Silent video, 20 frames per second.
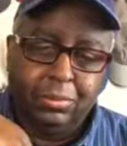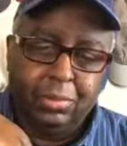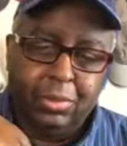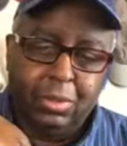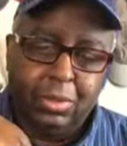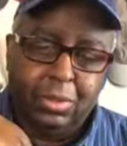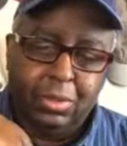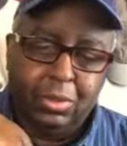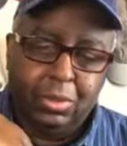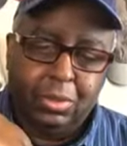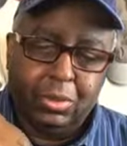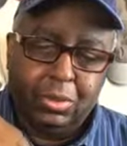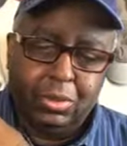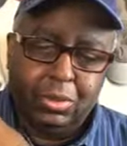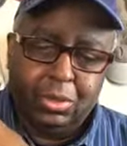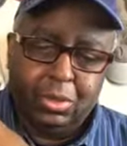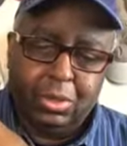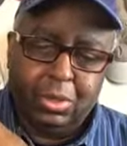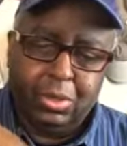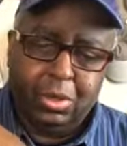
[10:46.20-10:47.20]
It's a good
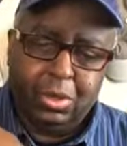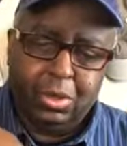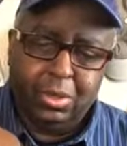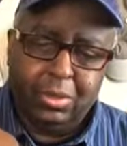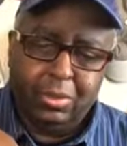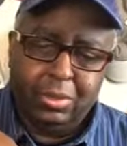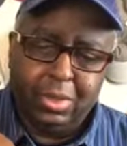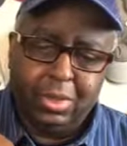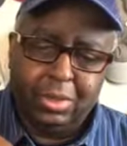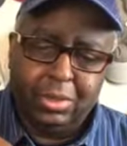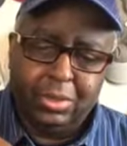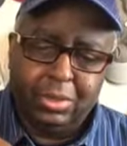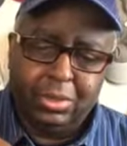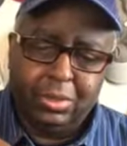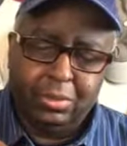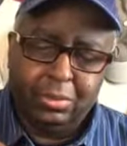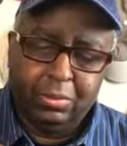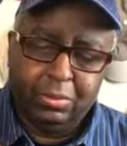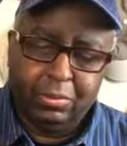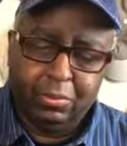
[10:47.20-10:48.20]
cigar. It's
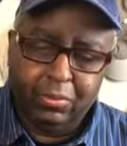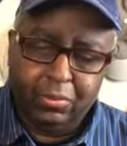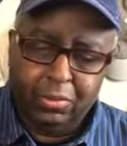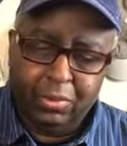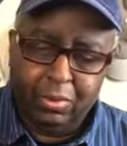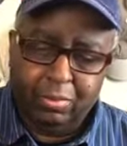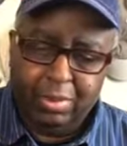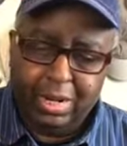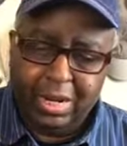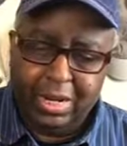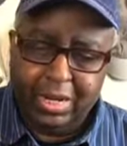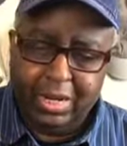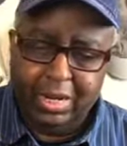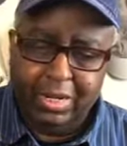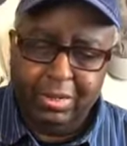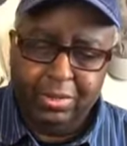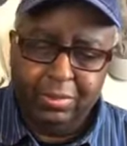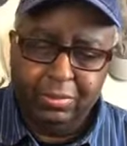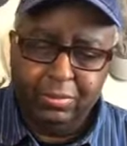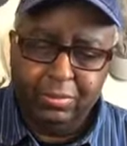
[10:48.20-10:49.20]
full bodied.
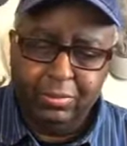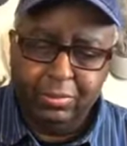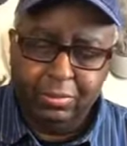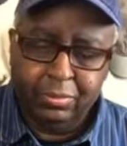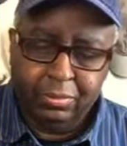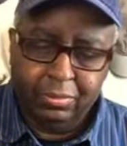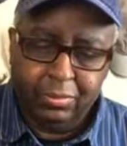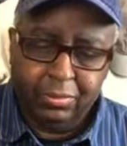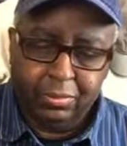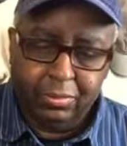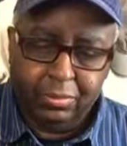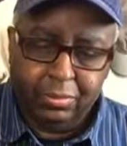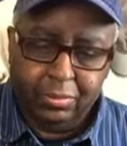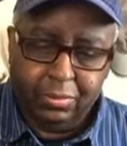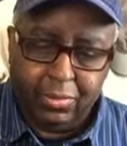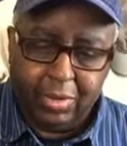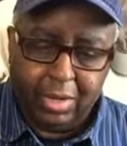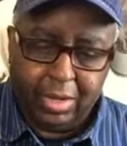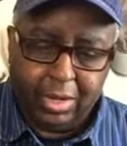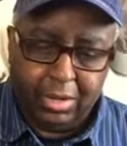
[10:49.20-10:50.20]

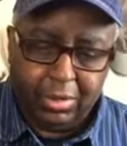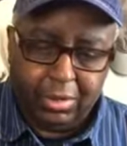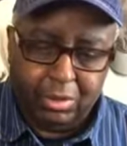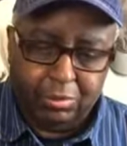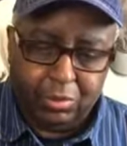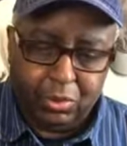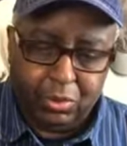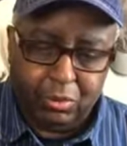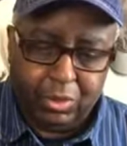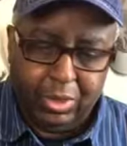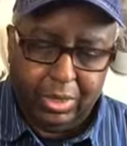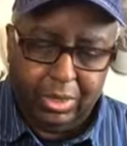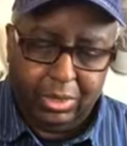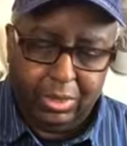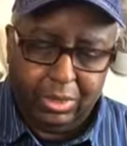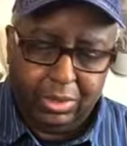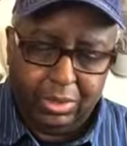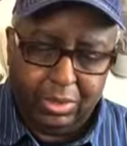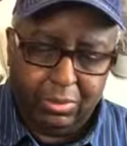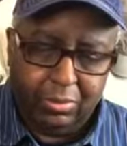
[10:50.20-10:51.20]
I got some
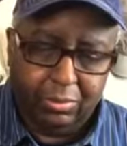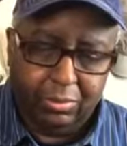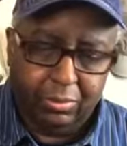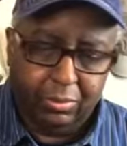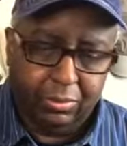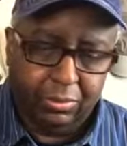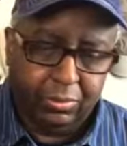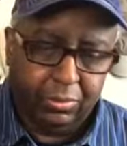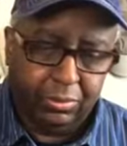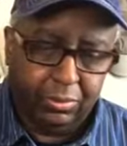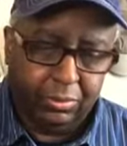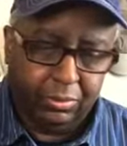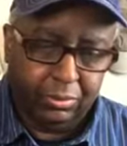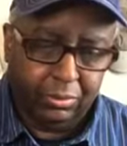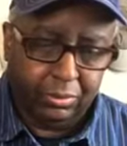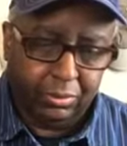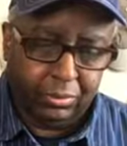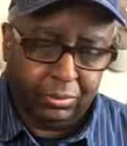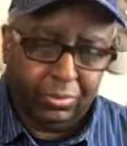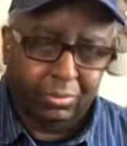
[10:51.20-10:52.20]
sweetness,
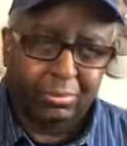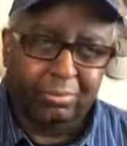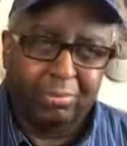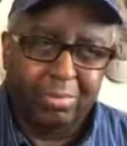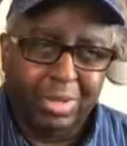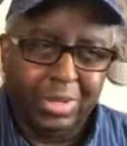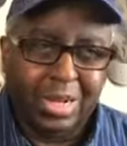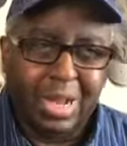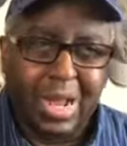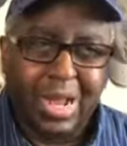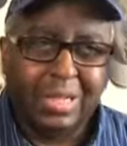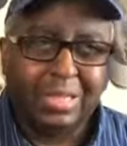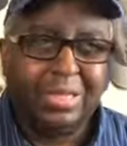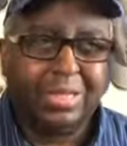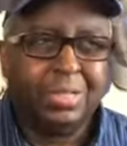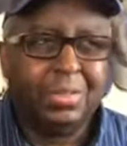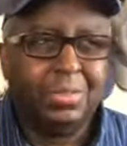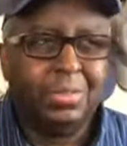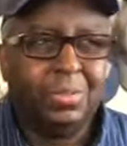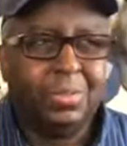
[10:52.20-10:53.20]
but not
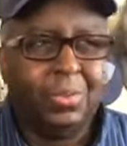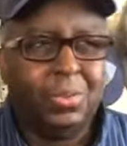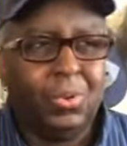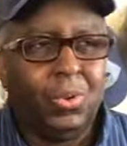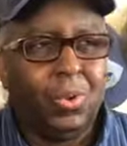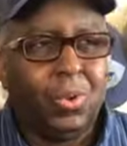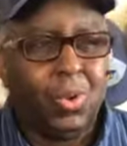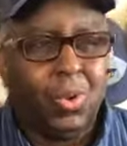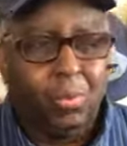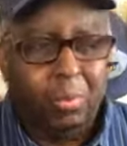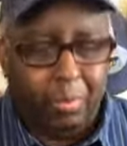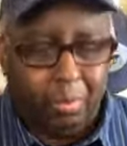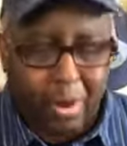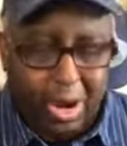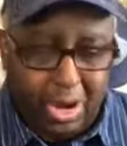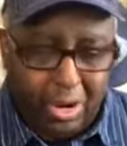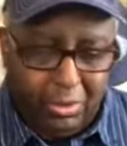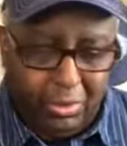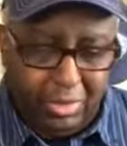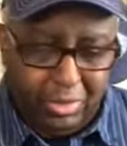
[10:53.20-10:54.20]

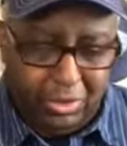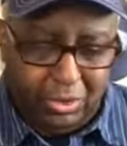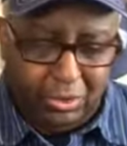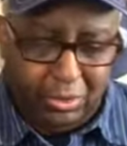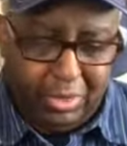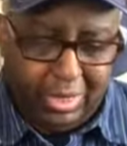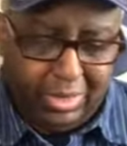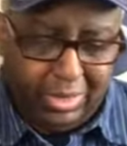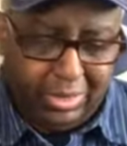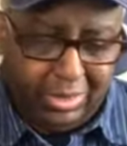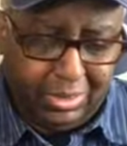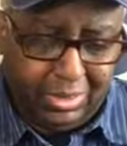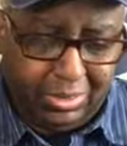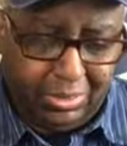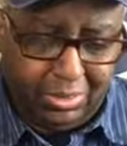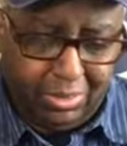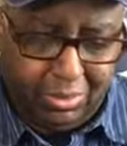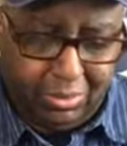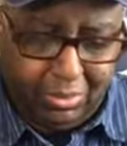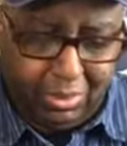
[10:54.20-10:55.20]
overpowering sweetness.
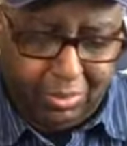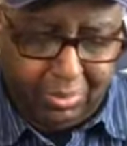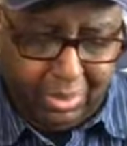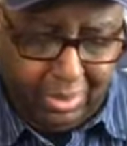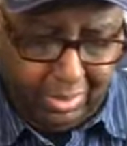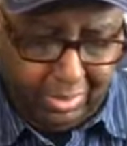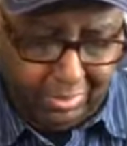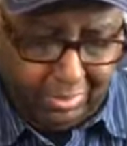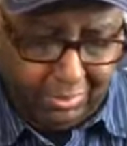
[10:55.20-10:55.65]
You know what I mean?